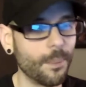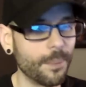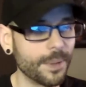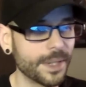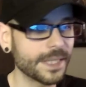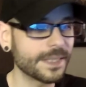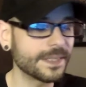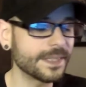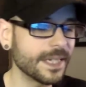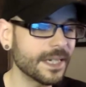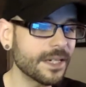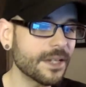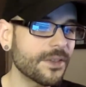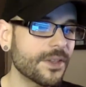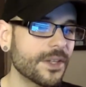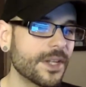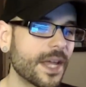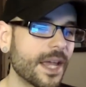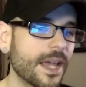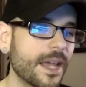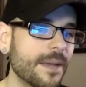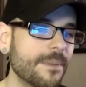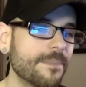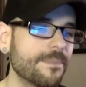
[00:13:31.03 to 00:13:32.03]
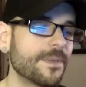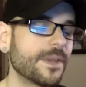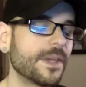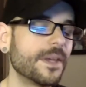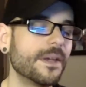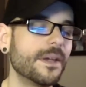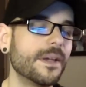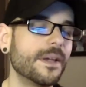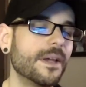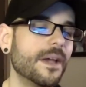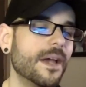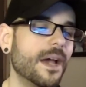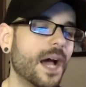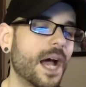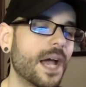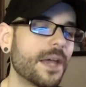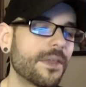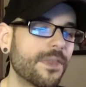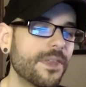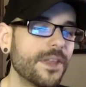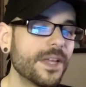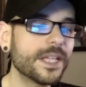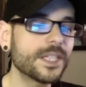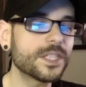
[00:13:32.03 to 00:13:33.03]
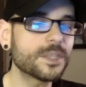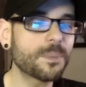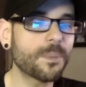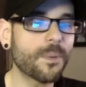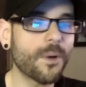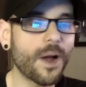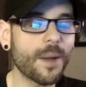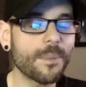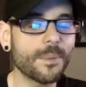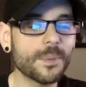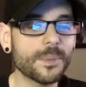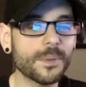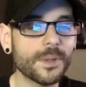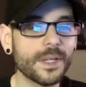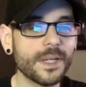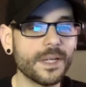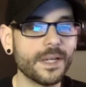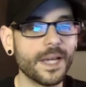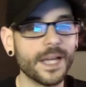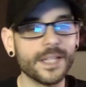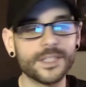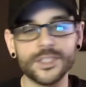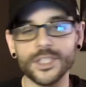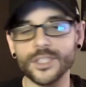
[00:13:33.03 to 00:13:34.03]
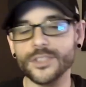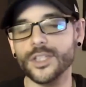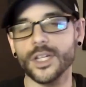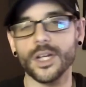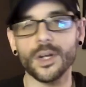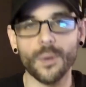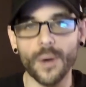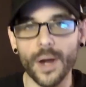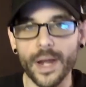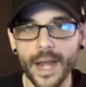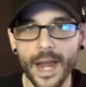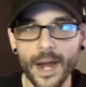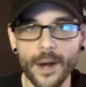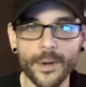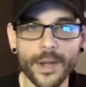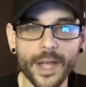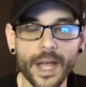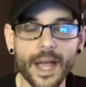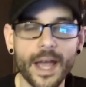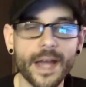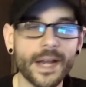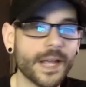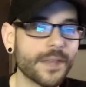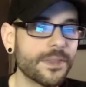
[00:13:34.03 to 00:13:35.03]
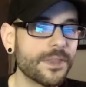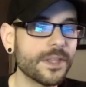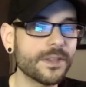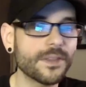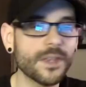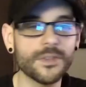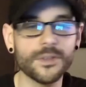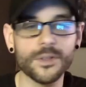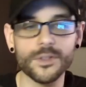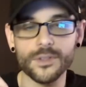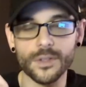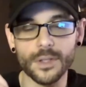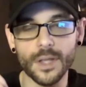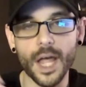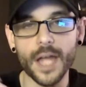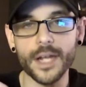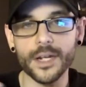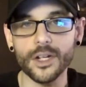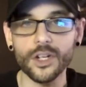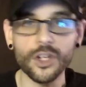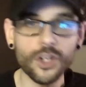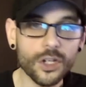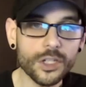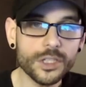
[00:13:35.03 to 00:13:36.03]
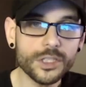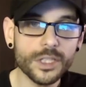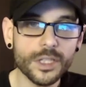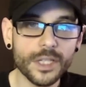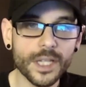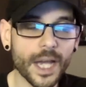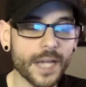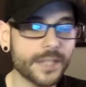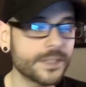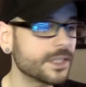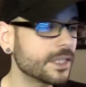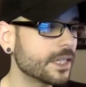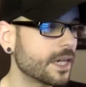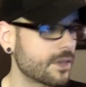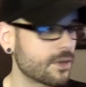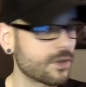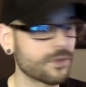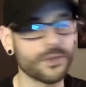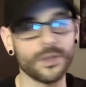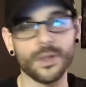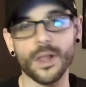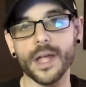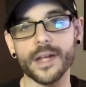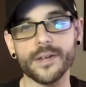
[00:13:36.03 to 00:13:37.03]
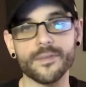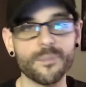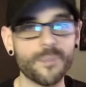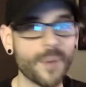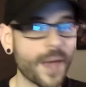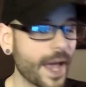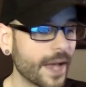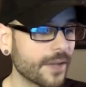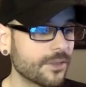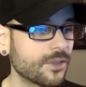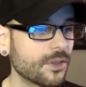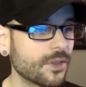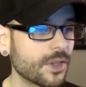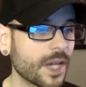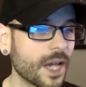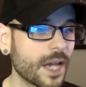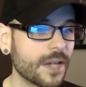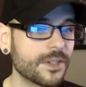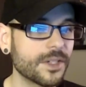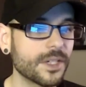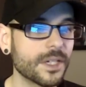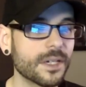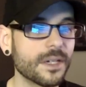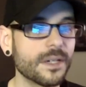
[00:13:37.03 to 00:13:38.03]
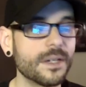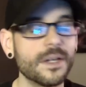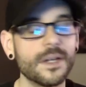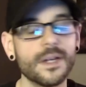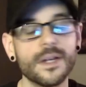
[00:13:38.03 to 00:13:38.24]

But at the end of the day, I think it's probably, it's just a gray area. And I think that there's a lot of good to the idea and there's a lot of bad to the idea.